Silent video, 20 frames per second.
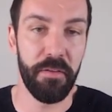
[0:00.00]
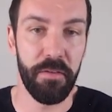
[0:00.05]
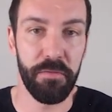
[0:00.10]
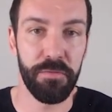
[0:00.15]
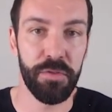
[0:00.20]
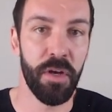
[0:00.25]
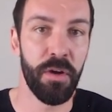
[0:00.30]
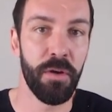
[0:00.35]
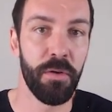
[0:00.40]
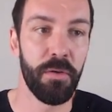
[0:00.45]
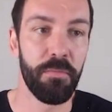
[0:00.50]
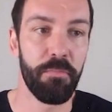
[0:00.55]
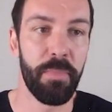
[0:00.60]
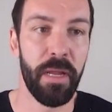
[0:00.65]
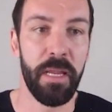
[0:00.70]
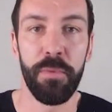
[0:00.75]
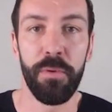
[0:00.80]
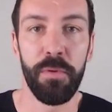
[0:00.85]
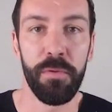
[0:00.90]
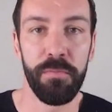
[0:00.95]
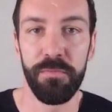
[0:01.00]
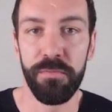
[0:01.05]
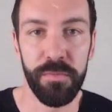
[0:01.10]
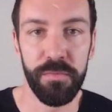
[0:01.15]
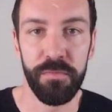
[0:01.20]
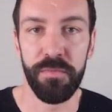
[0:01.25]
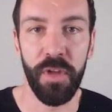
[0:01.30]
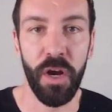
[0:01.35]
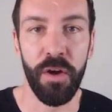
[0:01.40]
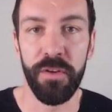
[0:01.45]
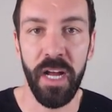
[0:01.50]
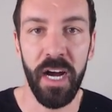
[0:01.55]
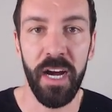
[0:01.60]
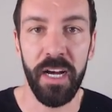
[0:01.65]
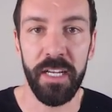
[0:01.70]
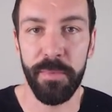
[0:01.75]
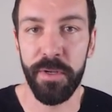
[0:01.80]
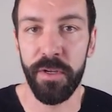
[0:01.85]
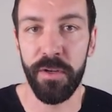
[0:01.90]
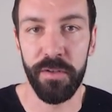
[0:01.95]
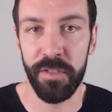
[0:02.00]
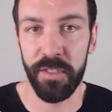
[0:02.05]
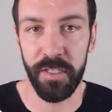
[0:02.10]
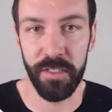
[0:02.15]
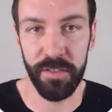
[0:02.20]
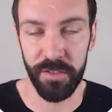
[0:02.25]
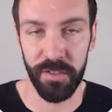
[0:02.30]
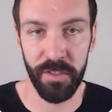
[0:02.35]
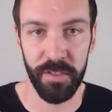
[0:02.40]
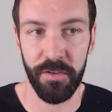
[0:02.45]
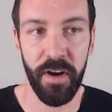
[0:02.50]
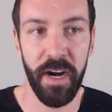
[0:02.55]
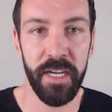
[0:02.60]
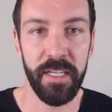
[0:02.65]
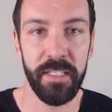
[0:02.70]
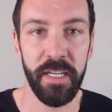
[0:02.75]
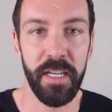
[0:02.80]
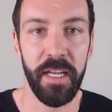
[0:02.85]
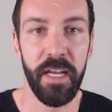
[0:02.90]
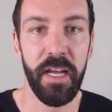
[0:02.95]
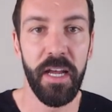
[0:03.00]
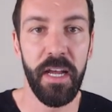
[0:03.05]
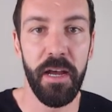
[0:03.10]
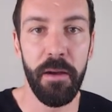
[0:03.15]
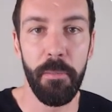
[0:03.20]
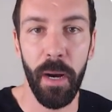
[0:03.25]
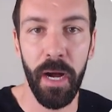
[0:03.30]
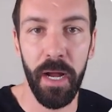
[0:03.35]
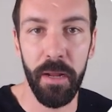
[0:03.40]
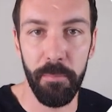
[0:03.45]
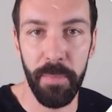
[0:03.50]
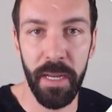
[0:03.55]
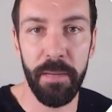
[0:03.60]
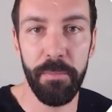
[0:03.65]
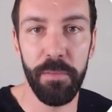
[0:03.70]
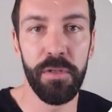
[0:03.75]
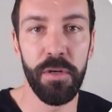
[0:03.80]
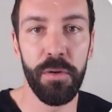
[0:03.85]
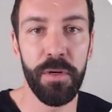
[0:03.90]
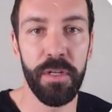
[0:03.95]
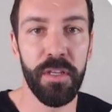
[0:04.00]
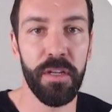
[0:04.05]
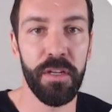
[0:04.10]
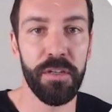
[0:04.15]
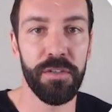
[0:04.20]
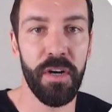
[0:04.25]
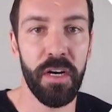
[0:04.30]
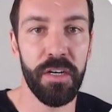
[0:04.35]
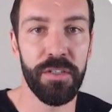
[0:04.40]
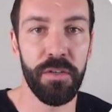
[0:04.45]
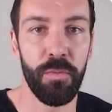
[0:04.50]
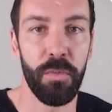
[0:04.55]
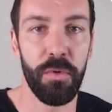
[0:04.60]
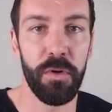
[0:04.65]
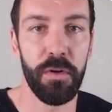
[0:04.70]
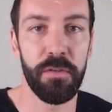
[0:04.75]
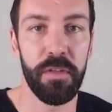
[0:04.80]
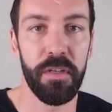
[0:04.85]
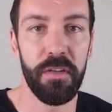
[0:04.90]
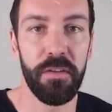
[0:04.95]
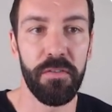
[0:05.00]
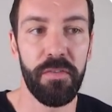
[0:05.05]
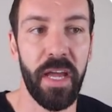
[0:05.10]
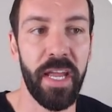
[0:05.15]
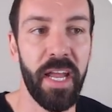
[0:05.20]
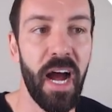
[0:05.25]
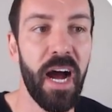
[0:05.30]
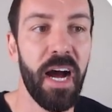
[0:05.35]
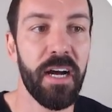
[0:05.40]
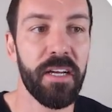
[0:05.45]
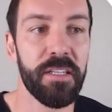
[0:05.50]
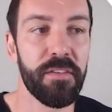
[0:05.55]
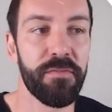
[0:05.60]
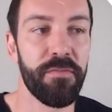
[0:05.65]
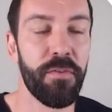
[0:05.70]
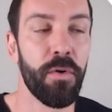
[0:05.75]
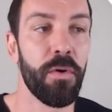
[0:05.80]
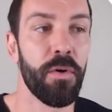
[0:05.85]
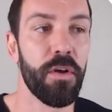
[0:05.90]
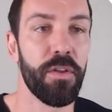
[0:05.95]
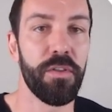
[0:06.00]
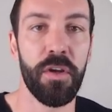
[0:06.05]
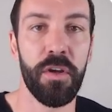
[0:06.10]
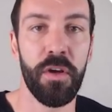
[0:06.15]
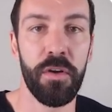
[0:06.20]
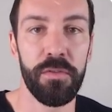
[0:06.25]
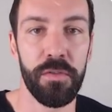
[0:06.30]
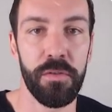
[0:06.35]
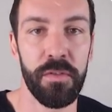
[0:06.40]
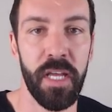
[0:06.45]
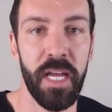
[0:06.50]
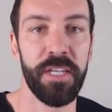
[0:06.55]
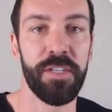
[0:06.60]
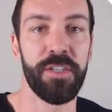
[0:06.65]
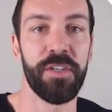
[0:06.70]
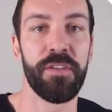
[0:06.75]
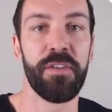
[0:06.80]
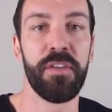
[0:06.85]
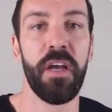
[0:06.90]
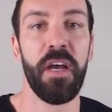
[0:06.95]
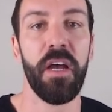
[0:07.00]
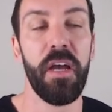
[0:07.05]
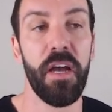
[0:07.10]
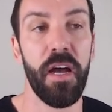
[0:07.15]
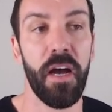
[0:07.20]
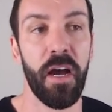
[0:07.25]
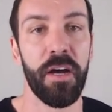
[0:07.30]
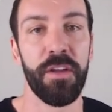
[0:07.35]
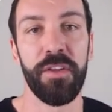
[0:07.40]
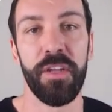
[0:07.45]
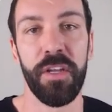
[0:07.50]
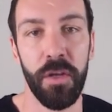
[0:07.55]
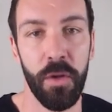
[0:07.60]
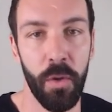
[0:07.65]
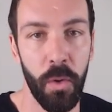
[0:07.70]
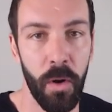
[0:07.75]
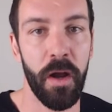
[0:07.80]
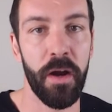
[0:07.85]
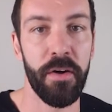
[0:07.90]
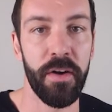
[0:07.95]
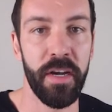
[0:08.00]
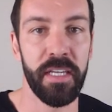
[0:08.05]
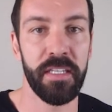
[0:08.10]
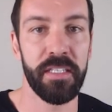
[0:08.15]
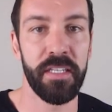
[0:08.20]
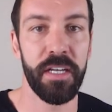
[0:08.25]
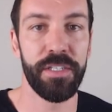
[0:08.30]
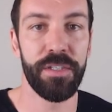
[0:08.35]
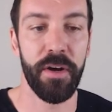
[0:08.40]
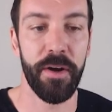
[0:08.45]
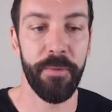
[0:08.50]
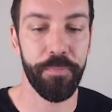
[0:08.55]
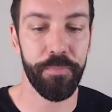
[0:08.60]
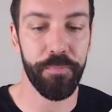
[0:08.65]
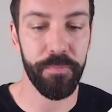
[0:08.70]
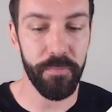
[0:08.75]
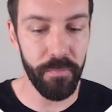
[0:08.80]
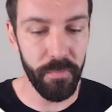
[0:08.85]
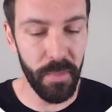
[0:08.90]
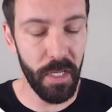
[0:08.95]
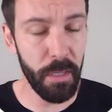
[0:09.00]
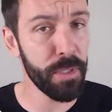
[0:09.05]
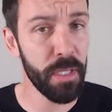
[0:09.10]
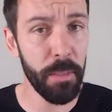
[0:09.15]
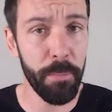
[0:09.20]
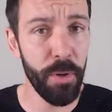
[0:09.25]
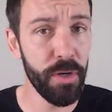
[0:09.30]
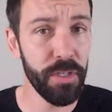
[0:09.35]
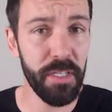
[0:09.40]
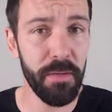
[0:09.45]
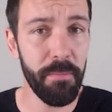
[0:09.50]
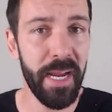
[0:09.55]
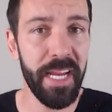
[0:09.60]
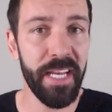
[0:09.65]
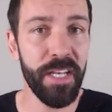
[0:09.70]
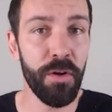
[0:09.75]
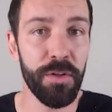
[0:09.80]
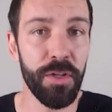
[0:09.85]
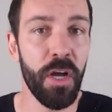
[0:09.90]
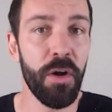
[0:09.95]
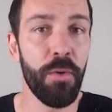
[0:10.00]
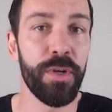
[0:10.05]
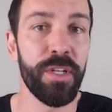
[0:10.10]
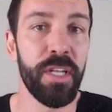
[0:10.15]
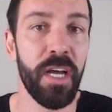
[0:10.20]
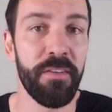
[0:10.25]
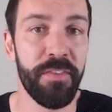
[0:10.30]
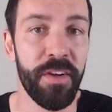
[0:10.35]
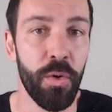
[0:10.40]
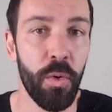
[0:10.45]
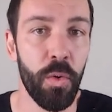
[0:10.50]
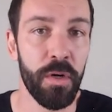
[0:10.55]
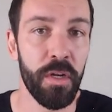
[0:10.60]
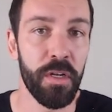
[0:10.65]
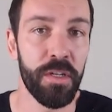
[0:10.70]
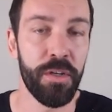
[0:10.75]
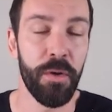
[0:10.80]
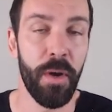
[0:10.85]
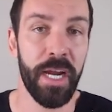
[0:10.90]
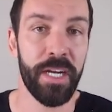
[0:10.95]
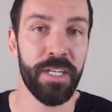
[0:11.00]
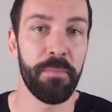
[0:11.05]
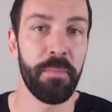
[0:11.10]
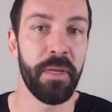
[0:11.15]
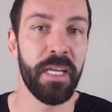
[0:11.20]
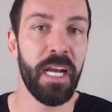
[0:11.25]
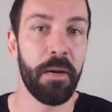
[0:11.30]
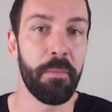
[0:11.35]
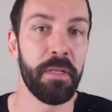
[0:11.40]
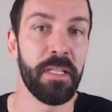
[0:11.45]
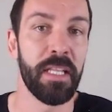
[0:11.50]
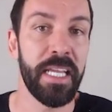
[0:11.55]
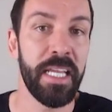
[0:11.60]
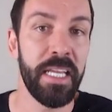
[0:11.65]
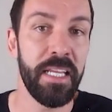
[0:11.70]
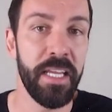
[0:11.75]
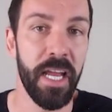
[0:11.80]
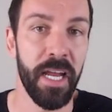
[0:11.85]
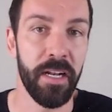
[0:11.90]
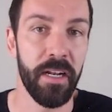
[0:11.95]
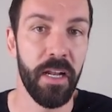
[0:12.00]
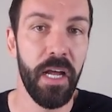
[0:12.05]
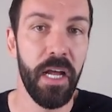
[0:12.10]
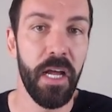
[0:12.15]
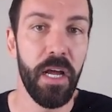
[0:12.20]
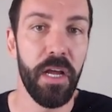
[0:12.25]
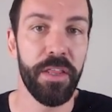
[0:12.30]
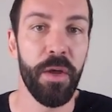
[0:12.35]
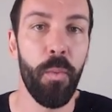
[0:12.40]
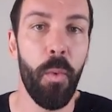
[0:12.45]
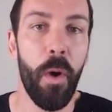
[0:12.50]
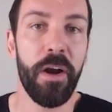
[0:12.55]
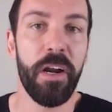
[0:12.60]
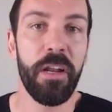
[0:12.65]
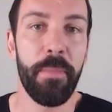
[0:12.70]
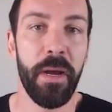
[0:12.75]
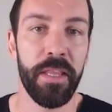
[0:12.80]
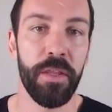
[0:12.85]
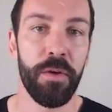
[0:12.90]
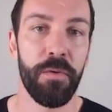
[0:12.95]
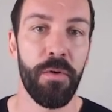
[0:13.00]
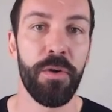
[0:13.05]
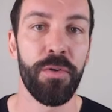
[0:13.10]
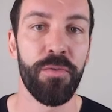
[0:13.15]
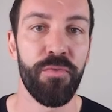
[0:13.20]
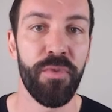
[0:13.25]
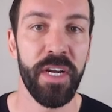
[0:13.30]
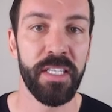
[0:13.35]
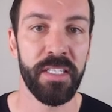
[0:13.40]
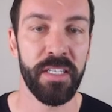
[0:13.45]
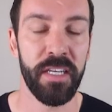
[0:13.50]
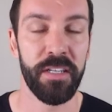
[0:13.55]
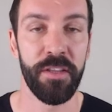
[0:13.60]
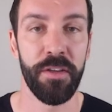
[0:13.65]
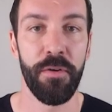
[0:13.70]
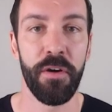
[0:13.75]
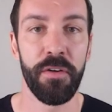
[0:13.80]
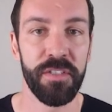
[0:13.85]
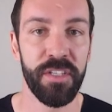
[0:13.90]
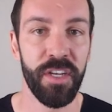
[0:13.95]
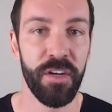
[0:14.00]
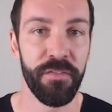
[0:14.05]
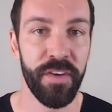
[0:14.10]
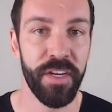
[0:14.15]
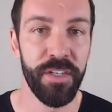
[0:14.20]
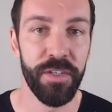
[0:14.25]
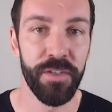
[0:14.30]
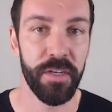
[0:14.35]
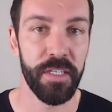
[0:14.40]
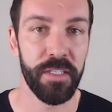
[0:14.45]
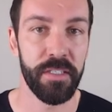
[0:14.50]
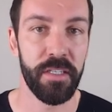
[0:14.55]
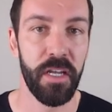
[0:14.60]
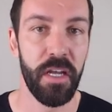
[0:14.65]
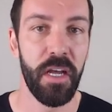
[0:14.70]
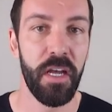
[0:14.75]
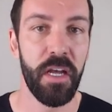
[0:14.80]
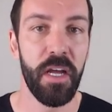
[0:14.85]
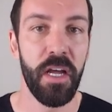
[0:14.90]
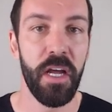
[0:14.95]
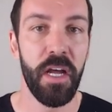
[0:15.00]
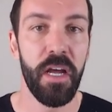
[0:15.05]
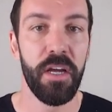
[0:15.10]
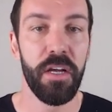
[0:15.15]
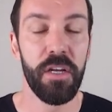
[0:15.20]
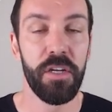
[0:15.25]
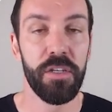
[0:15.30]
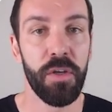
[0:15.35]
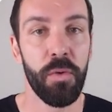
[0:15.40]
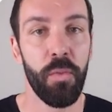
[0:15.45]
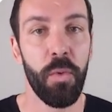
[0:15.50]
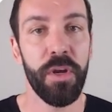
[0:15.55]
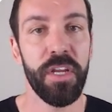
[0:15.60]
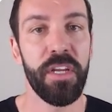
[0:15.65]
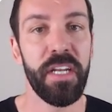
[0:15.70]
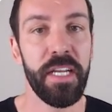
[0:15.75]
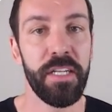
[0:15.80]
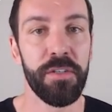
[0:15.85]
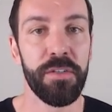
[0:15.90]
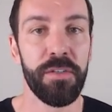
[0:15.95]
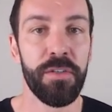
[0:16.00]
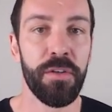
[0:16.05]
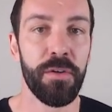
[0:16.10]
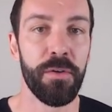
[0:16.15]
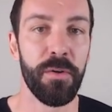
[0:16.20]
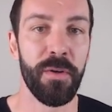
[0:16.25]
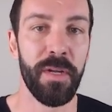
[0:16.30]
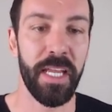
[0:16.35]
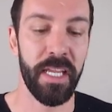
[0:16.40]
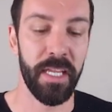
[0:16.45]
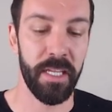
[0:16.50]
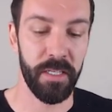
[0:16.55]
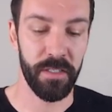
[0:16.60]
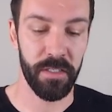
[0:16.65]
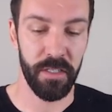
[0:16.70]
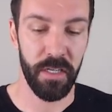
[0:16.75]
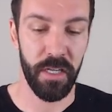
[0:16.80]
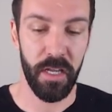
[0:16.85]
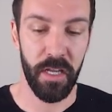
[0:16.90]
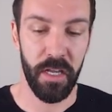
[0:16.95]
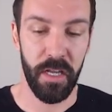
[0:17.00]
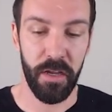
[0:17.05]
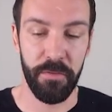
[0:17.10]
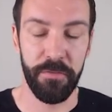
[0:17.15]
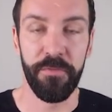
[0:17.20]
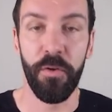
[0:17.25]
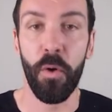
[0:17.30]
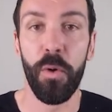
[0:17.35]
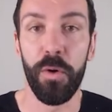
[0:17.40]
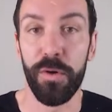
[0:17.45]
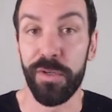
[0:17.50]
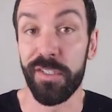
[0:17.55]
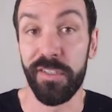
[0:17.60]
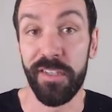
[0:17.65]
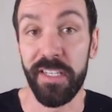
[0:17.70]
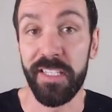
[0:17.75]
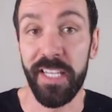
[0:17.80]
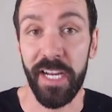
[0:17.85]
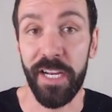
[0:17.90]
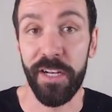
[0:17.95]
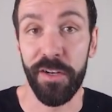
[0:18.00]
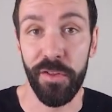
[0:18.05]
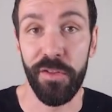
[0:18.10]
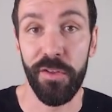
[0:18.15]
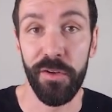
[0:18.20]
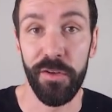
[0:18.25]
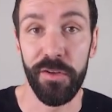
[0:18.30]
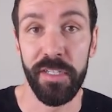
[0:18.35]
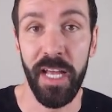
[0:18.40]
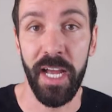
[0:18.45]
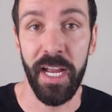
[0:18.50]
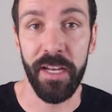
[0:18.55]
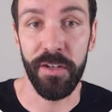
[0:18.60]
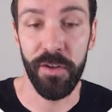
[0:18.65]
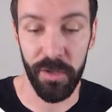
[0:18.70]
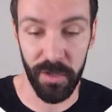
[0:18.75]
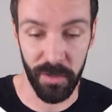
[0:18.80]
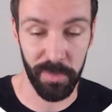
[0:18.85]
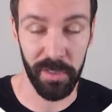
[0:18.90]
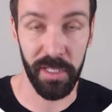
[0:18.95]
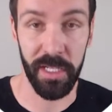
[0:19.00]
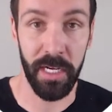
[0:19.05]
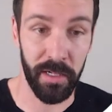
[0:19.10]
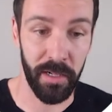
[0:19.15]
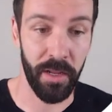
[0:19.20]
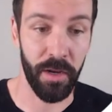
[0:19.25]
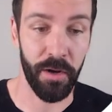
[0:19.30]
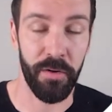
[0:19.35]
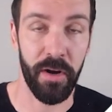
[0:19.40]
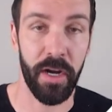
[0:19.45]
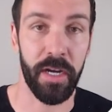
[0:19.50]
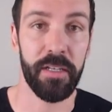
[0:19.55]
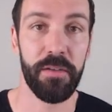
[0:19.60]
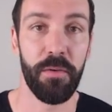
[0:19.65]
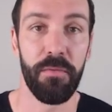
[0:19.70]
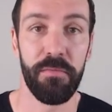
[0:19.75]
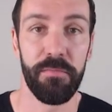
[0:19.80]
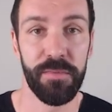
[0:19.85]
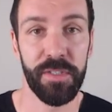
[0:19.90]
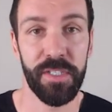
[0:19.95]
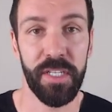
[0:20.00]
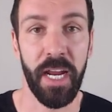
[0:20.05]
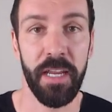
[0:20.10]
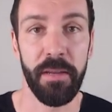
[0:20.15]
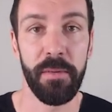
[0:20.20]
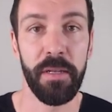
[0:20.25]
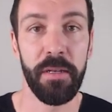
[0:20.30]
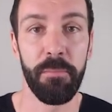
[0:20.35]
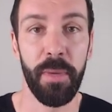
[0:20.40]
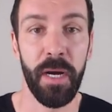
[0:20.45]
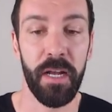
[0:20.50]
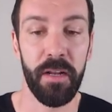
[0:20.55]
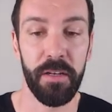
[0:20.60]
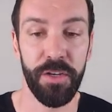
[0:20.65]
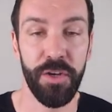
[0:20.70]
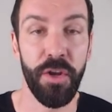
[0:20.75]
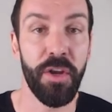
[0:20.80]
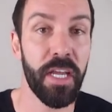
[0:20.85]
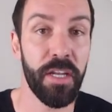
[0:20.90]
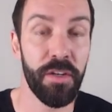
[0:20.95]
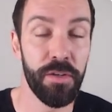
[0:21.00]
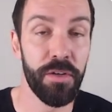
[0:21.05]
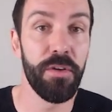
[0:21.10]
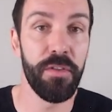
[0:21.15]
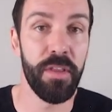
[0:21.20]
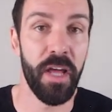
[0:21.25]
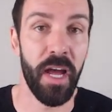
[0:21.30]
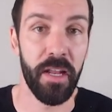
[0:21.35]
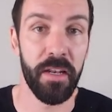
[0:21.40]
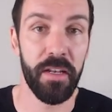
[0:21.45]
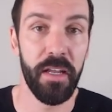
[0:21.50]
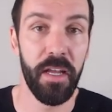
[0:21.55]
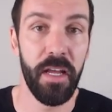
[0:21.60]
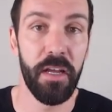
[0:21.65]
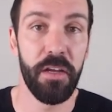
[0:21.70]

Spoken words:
So people don't ask because it's just crazy. But people do it in the construction world. They ask for the consultation, the inquiry, etc. But the person may not know enough in order to actually become a lead yet. They're worried about their own risk and their own self-interest. So what you need to do is force the second and third date, not a politically correct statement, but you can do that.